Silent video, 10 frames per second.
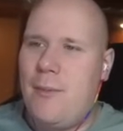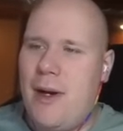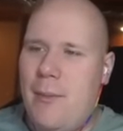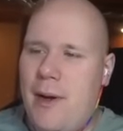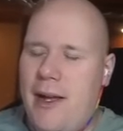
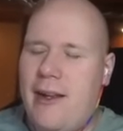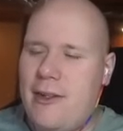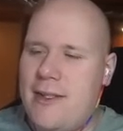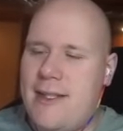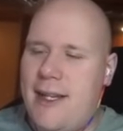Bye-bye,
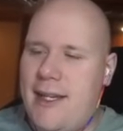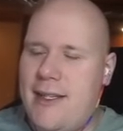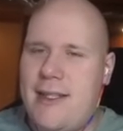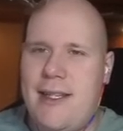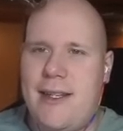
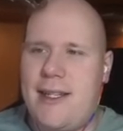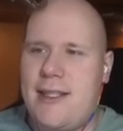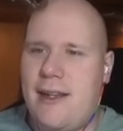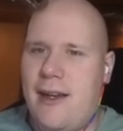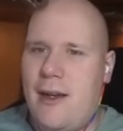Clissy. See you
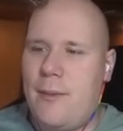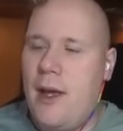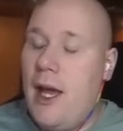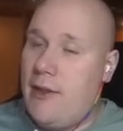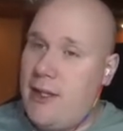next time.
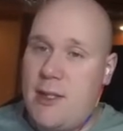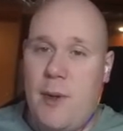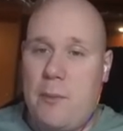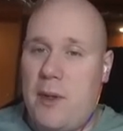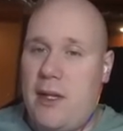I think this might be